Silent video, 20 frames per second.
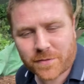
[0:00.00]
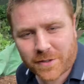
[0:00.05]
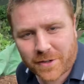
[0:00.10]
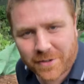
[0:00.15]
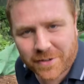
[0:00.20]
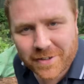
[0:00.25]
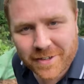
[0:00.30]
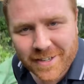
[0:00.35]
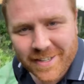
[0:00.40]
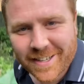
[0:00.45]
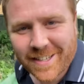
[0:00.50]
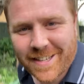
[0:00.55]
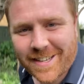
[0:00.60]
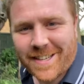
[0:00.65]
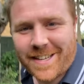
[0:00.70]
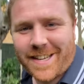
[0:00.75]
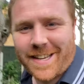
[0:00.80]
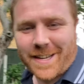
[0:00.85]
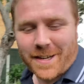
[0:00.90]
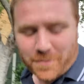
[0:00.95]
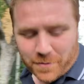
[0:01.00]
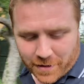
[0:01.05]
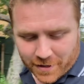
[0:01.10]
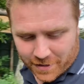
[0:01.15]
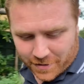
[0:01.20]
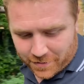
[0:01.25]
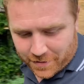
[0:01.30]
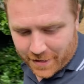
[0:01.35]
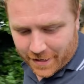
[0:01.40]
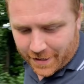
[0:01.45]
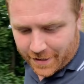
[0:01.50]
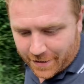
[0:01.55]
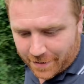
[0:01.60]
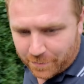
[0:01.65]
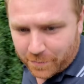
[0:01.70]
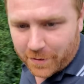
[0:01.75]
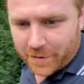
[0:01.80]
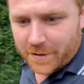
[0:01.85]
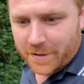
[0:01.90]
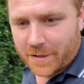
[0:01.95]
So yeah, quite unique,
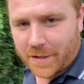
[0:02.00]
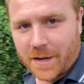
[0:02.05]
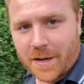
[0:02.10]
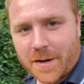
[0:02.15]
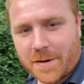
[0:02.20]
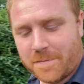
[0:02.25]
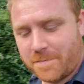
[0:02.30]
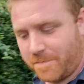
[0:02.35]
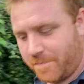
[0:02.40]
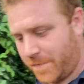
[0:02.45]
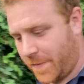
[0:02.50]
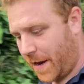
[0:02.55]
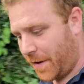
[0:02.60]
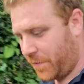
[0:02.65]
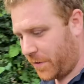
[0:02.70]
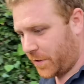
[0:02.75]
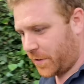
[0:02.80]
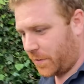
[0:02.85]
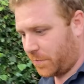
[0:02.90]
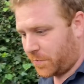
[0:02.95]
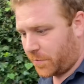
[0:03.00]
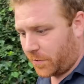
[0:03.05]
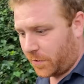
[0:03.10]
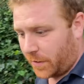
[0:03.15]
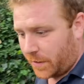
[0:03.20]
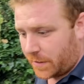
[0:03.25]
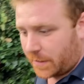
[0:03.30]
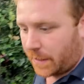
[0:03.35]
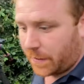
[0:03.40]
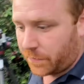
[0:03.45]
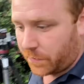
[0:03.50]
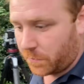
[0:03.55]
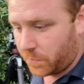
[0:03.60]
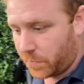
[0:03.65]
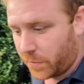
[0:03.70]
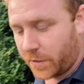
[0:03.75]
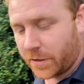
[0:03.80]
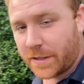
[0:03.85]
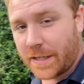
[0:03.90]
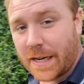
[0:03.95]
but every subsoil is different.
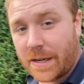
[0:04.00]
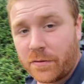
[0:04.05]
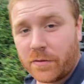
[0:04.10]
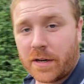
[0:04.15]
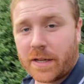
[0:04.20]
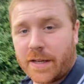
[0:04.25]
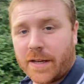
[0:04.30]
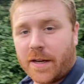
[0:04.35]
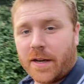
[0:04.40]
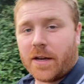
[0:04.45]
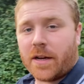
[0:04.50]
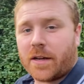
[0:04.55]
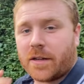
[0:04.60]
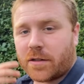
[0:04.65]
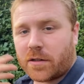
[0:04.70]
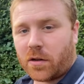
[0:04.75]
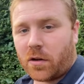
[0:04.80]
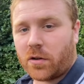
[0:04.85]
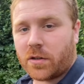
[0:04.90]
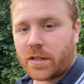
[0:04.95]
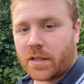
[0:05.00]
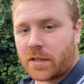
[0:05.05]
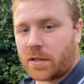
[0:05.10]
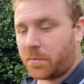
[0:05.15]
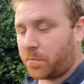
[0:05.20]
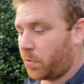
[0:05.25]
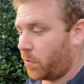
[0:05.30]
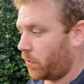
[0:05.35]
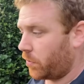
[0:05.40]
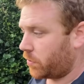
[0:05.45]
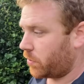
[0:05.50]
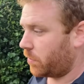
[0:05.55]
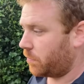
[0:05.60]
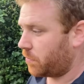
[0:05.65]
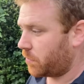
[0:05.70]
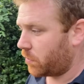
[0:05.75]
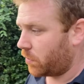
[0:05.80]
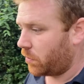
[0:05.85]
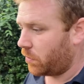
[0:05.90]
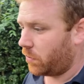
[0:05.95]
But generally, as long as it's a poor
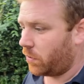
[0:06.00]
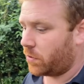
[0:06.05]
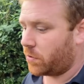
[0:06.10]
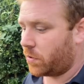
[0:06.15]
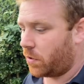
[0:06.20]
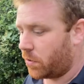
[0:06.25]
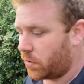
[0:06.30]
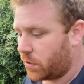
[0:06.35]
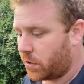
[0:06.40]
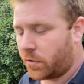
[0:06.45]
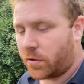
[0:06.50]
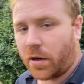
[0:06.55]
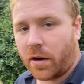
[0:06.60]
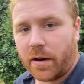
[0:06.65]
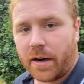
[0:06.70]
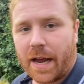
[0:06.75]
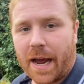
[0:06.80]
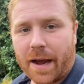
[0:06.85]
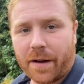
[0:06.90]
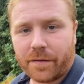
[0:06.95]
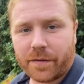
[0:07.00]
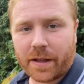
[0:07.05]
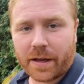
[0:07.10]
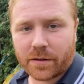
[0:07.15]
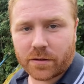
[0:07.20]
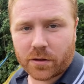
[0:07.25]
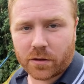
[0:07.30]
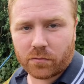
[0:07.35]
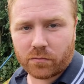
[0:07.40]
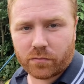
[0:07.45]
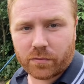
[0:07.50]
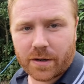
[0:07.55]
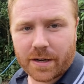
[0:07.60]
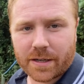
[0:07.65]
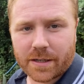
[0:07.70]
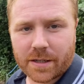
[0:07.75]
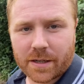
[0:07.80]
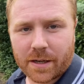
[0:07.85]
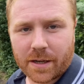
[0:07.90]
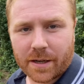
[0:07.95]
subsoil, as long as you don't have that sort of
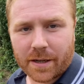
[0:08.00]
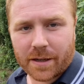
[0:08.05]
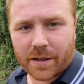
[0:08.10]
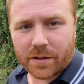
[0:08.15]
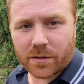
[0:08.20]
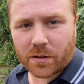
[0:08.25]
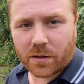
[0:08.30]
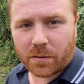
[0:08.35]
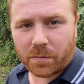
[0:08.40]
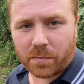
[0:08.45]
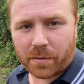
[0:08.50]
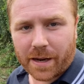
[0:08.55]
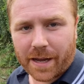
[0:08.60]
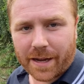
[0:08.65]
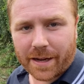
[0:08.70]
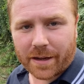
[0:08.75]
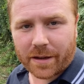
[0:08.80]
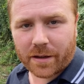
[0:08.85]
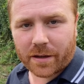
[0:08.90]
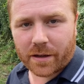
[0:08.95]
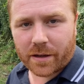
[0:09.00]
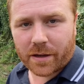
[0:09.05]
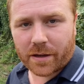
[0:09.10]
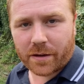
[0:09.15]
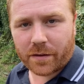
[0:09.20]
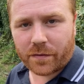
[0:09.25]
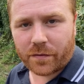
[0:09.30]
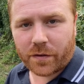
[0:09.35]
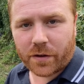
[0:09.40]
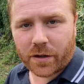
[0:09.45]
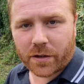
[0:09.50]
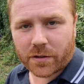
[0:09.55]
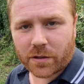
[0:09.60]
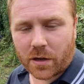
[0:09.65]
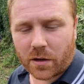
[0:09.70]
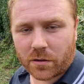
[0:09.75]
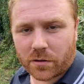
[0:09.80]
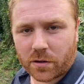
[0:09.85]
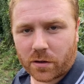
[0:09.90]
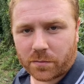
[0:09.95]
rich, sort of black,
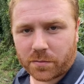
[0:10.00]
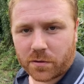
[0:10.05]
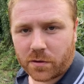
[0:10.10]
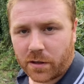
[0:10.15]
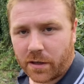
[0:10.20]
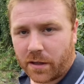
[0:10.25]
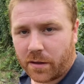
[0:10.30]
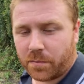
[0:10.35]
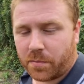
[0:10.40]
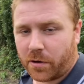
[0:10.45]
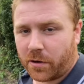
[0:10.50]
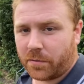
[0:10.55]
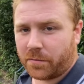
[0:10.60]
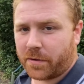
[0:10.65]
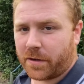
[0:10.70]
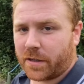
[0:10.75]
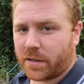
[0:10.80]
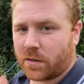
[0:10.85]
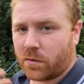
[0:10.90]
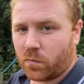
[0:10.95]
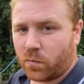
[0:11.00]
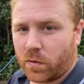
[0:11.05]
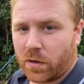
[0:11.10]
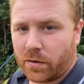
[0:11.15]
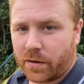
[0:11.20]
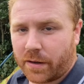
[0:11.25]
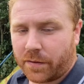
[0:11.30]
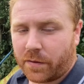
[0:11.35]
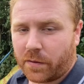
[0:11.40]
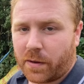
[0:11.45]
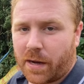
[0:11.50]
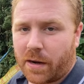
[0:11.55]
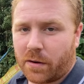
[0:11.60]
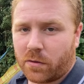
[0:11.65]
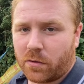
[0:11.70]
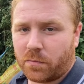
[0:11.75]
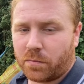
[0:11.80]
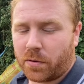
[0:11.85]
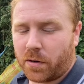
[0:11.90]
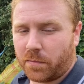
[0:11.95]
fertile topsoil in the pond, because it will give you
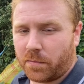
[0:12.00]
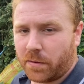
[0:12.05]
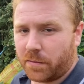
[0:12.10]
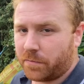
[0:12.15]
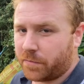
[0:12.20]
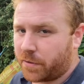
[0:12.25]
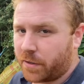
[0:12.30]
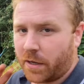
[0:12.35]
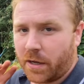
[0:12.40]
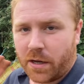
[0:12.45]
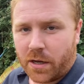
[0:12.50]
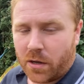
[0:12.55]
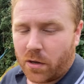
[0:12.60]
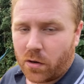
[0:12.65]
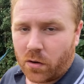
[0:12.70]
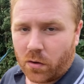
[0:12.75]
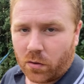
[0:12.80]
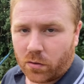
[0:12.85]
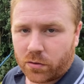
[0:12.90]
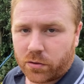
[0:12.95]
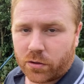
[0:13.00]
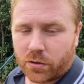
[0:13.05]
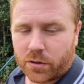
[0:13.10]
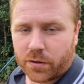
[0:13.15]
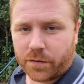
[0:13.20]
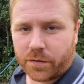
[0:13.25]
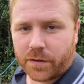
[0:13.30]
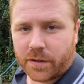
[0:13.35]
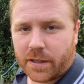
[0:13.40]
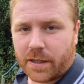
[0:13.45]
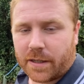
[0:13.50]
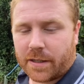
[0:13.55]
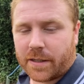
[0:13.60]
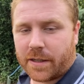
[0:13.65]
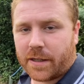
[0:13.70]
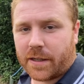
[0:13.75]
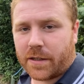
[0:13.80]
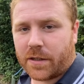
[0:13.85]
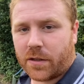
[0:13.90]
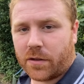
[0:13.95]
algal problems, all sorts of
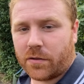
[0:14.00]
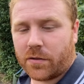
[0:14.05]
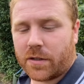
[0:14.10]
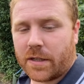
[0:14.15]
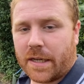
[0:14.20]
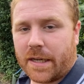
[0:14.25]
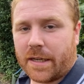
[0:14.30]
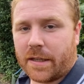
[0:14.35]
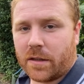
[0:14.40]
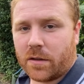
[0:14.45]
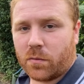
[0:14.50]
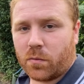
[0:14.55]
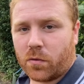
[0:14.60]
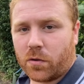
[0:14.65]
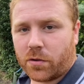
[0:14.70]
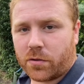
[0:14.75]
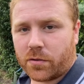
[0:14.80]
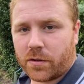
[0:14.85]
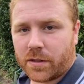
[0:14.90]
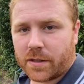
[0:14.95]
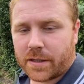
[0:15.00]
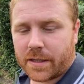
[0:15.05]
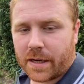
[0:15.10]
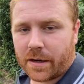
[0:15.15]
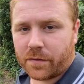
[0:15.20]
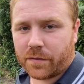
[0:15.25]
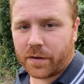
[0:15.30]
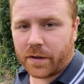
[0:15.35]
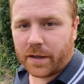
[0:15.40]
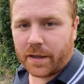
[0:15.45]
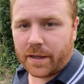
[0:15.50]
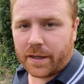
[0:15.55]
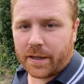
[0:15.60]
fertility issues in the water itself.